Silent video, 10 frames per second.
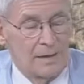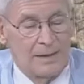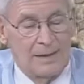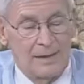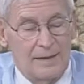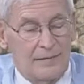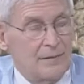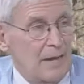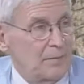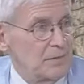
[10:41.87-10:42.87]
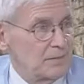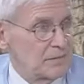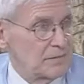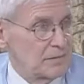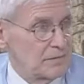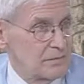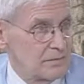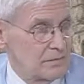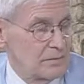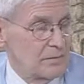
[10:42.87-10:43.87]
And that business
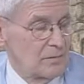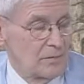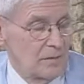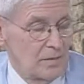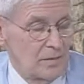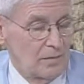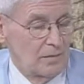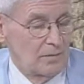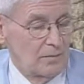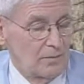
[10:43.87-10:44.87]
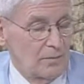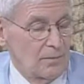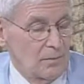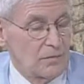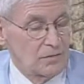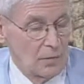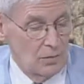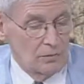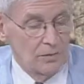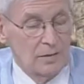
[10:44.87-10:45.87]
uh, was
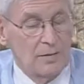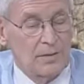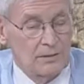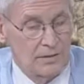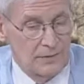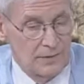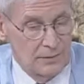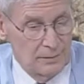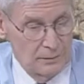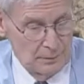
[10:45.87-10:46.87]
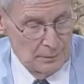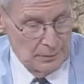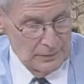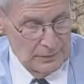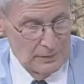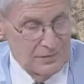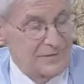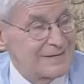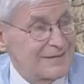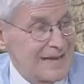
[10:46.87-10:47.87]
sold, and my grandfather bought the
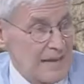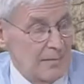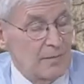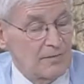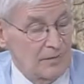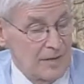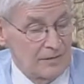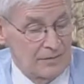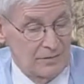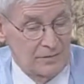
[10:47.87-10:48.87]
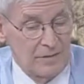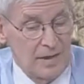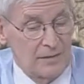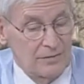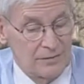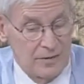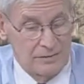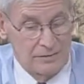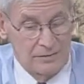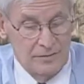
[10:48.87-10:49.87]
business name Francis Harry
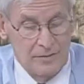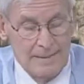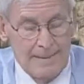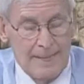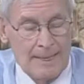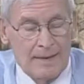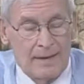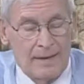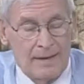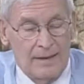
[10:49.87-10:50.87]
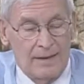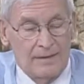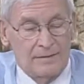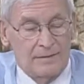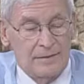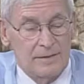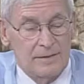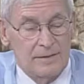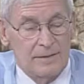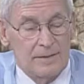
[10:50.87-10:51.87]
Francis, and
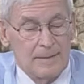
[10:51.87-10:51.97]
uh,